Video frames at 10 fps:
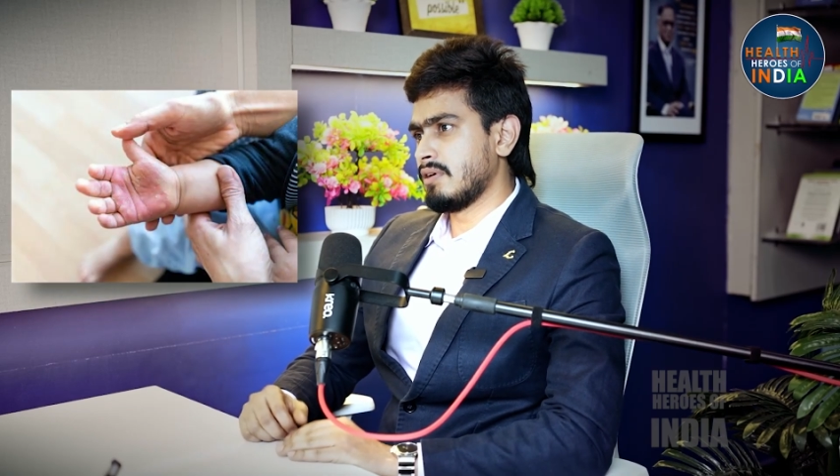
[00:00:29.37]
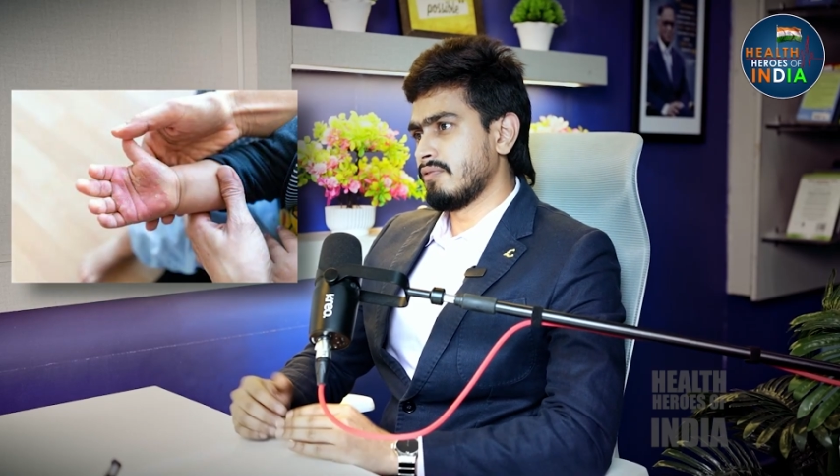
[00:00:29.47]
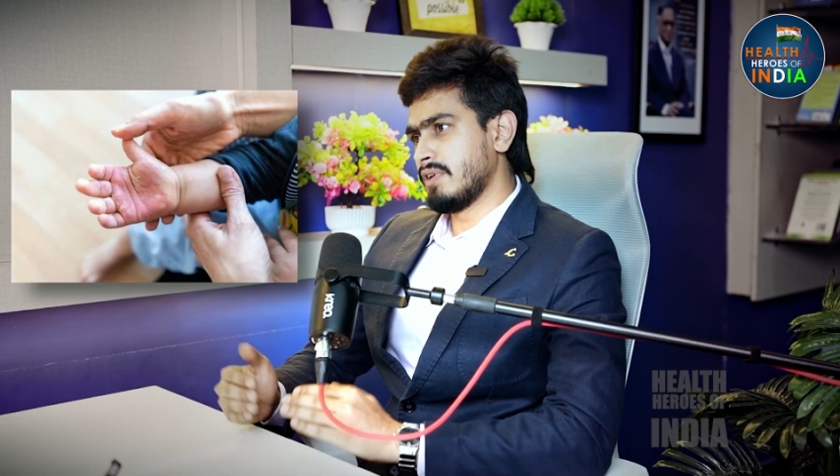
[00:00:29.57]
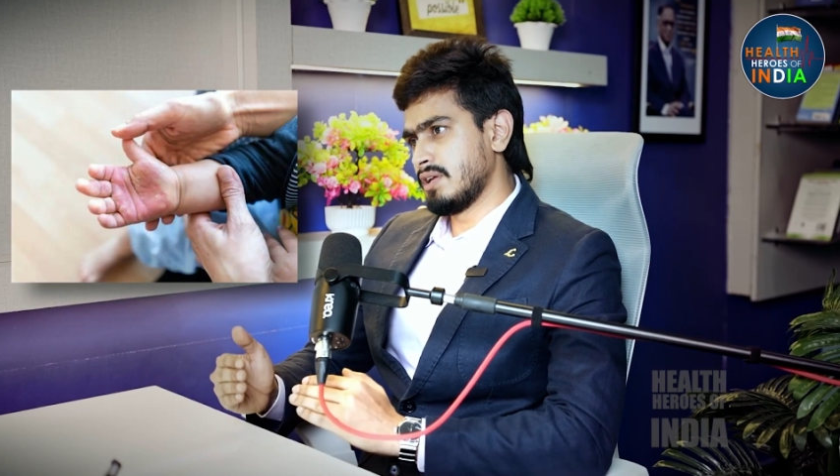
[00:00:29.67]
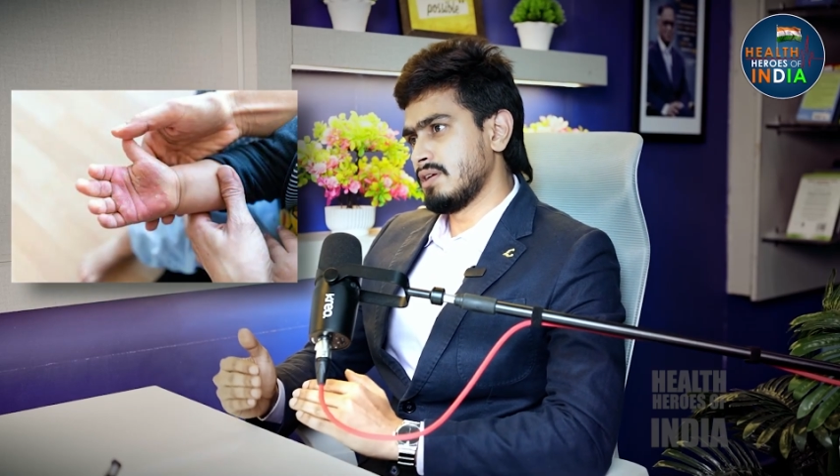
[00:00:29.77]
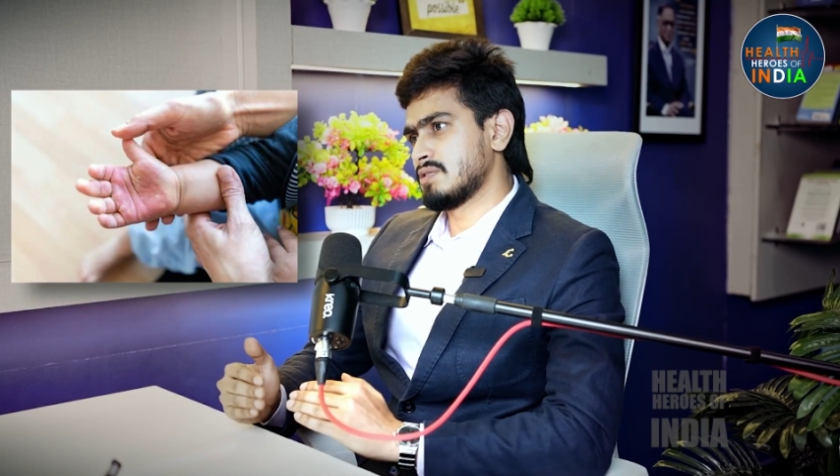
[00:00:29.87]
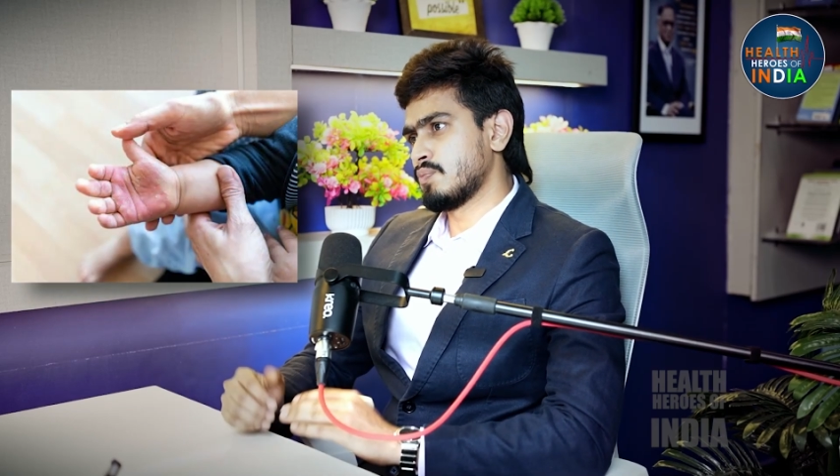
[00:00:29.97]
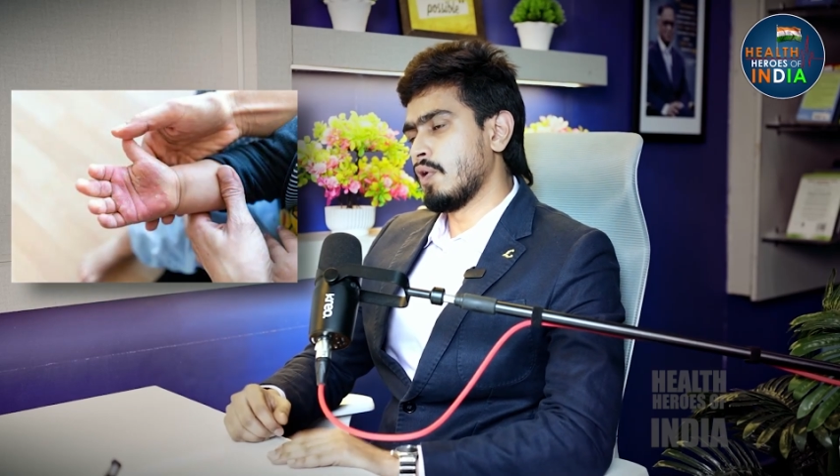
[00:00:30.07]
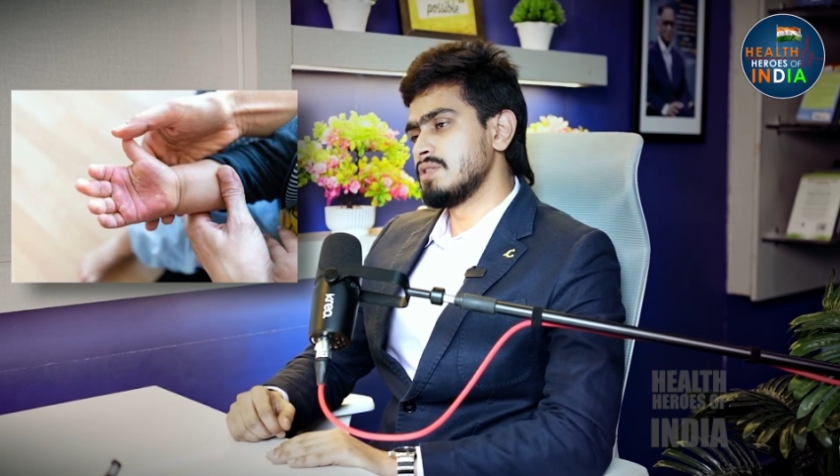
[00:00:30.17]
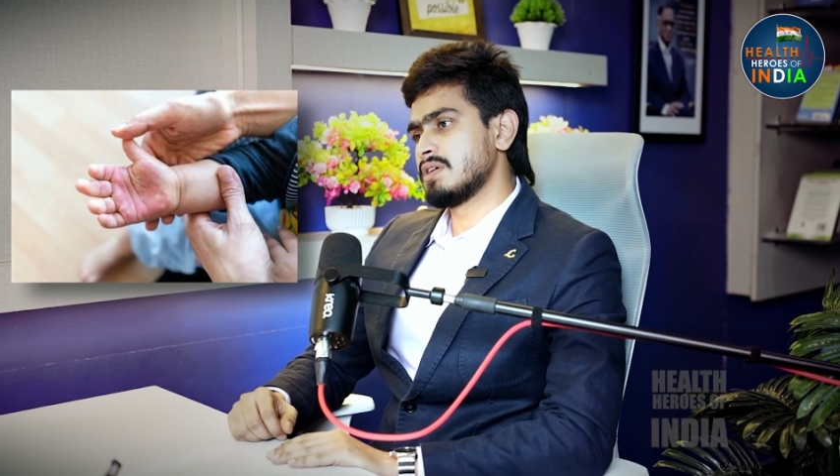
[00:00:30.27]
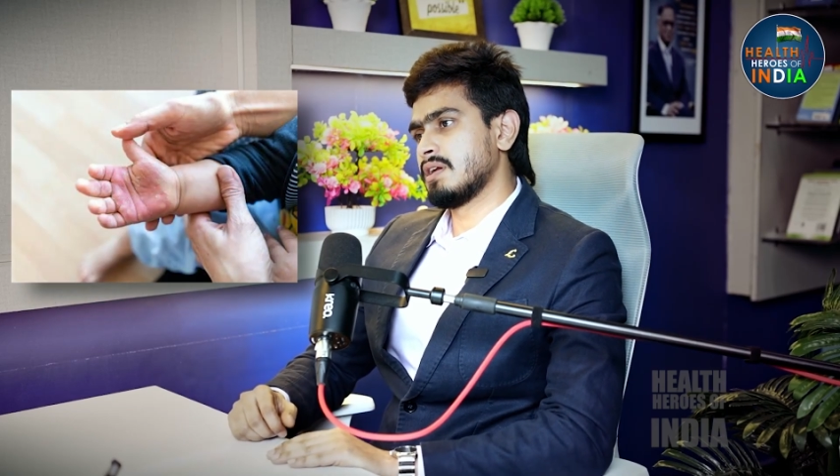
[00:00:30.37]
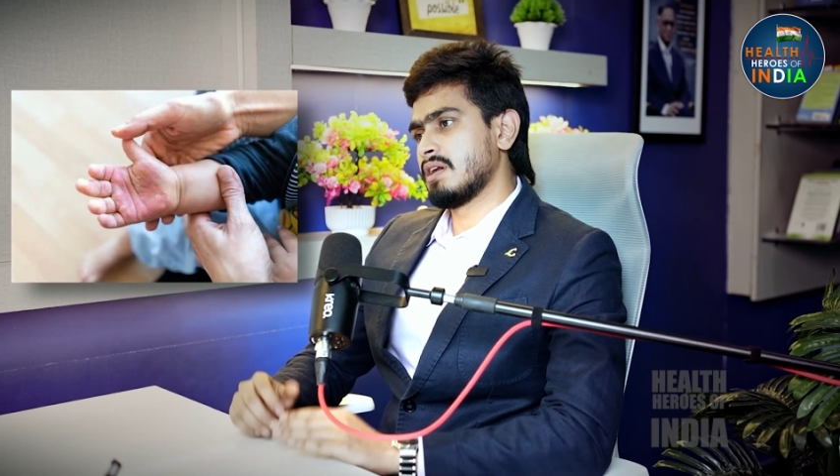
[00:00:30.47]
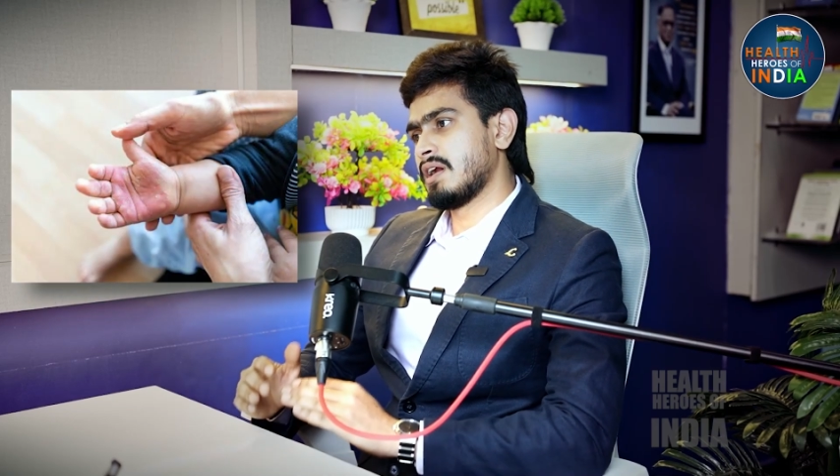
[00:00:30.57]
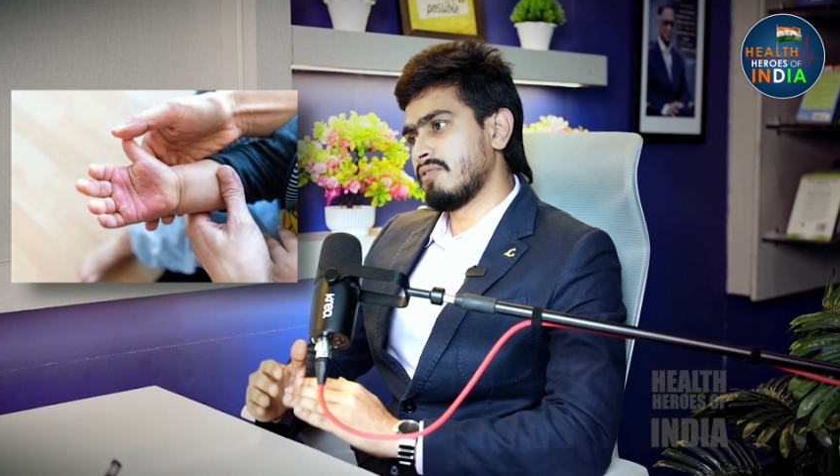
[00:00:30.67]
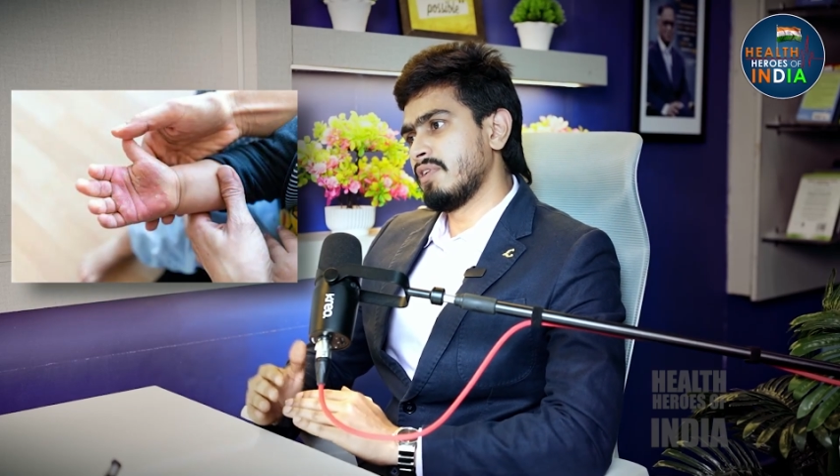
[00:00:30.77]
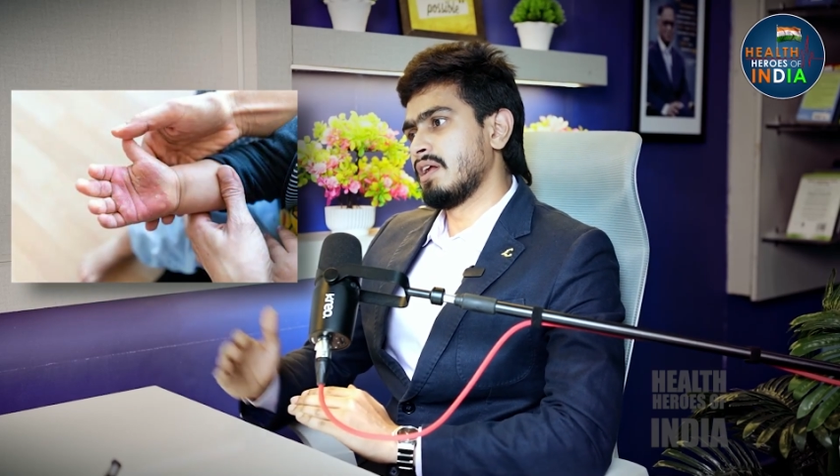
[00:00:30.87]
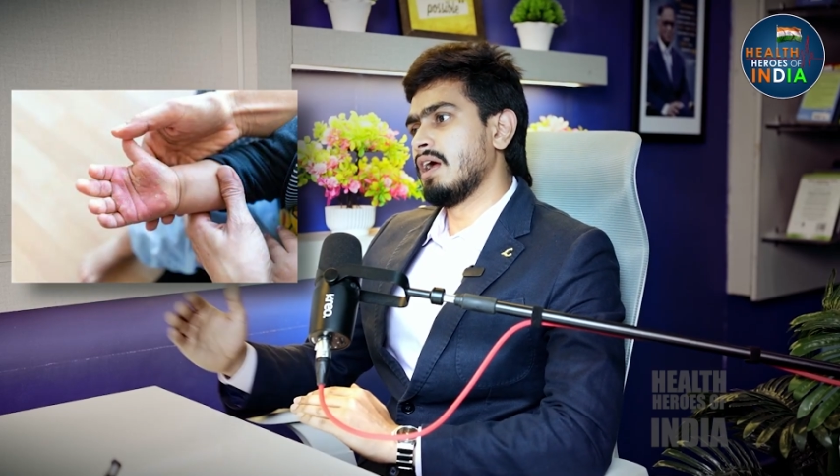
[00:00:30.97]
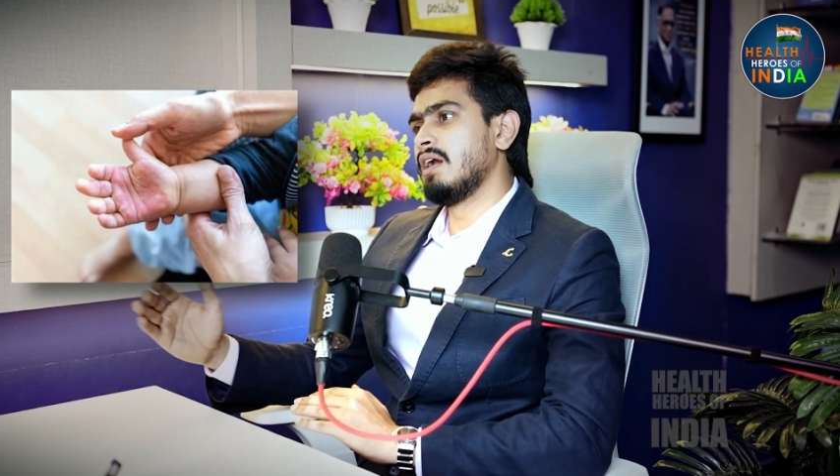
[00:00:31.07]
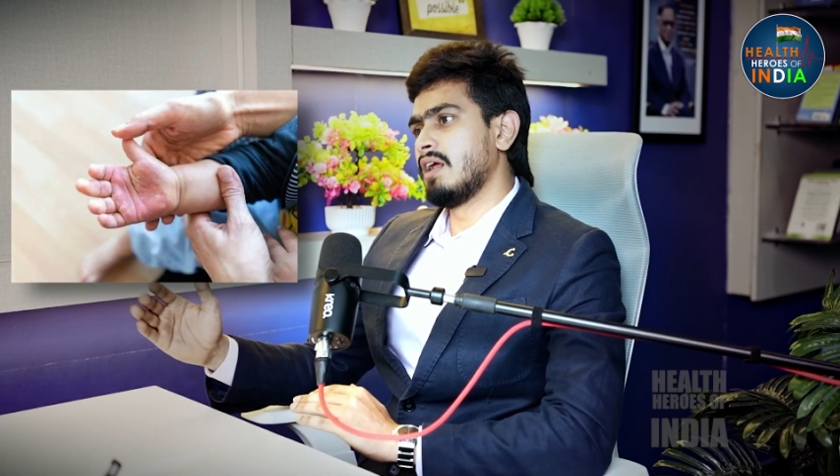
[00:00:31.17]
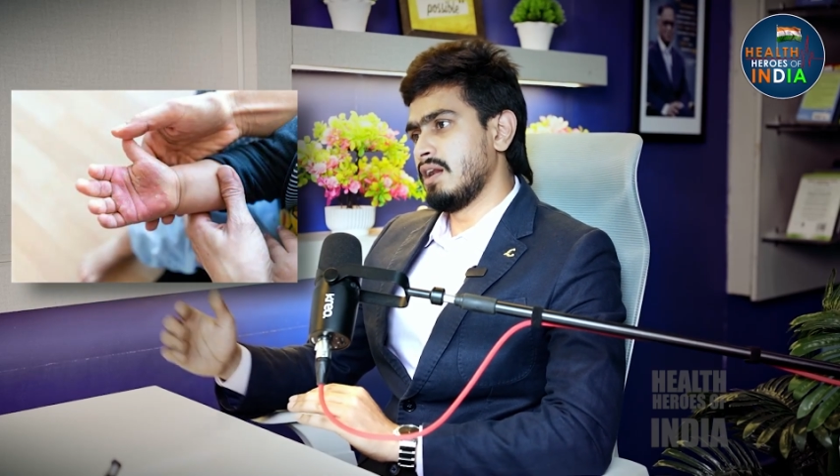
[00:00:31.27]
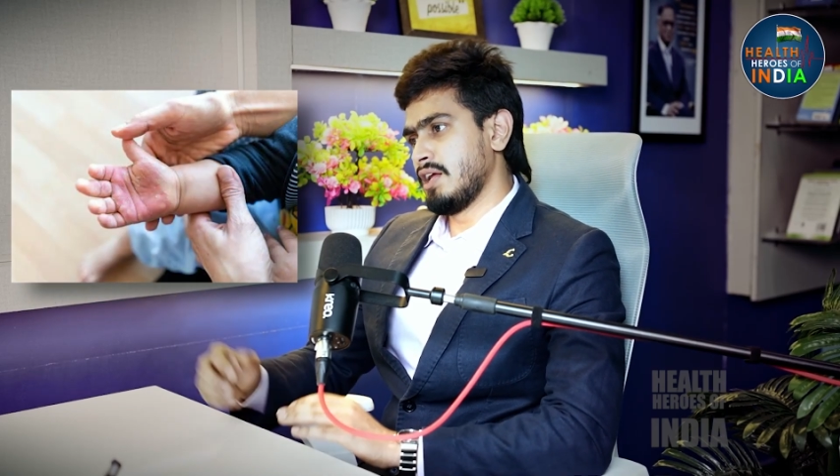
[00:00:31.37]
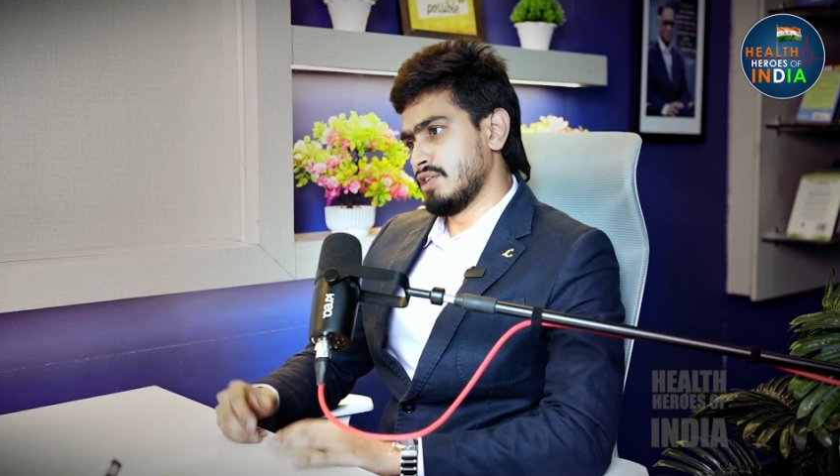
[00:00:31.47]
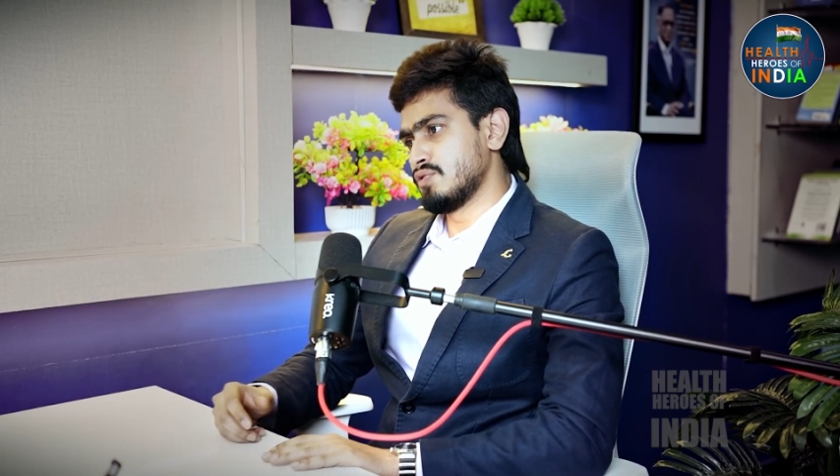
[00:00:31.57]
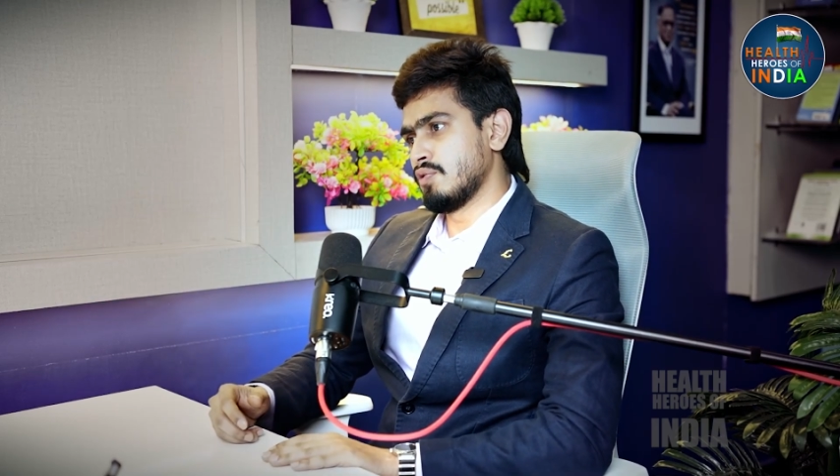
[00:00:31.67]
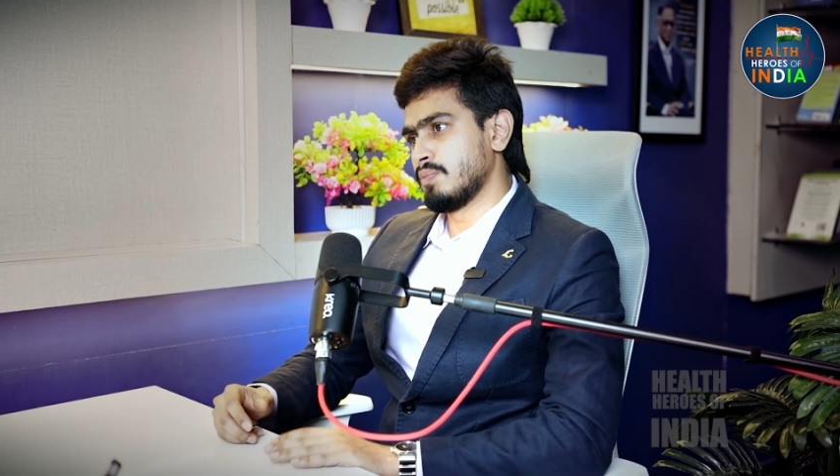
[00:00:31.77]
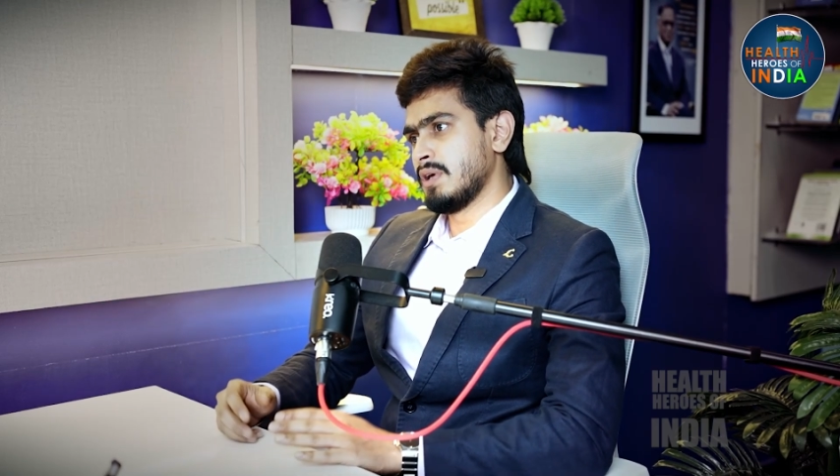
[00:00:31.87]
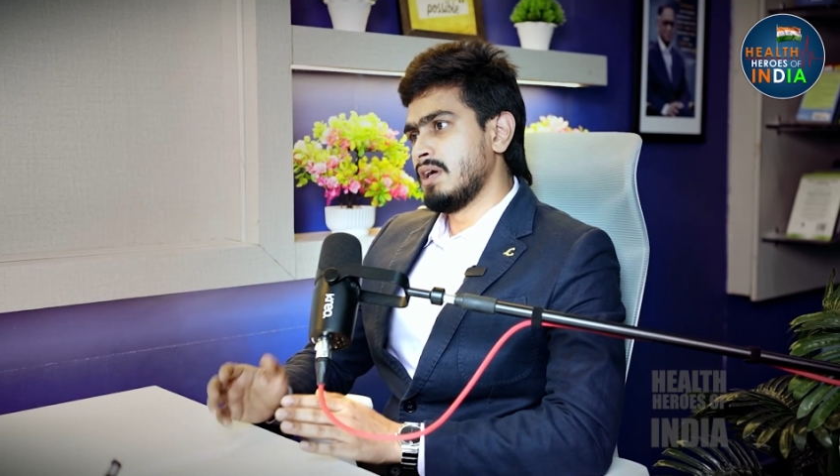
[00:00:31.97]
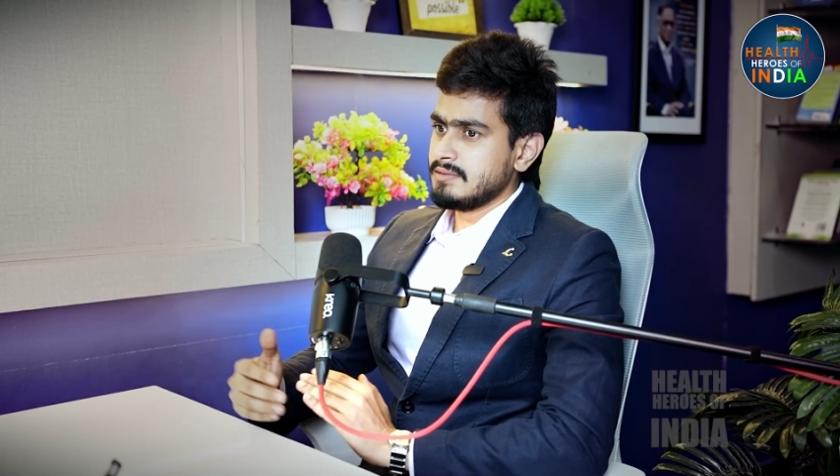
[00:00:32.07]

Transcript: very small children and very elderly age group,